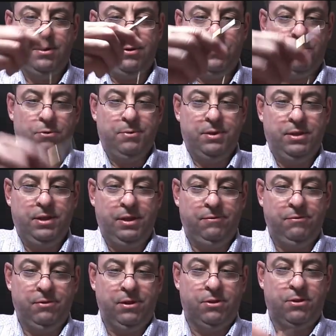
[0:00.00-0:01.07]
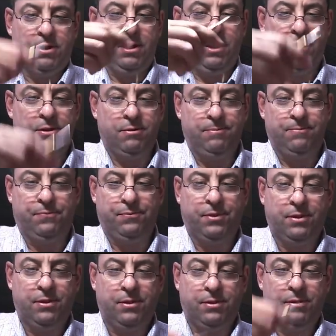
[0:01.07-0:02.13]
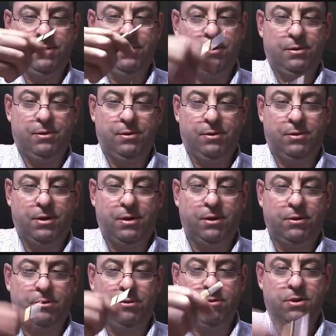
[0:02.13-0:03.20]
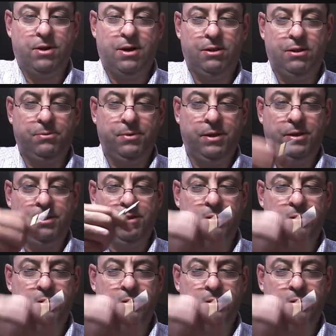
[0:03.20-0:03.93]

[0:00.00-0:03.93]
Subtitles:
home in the evening together. It's getting close to Halloween,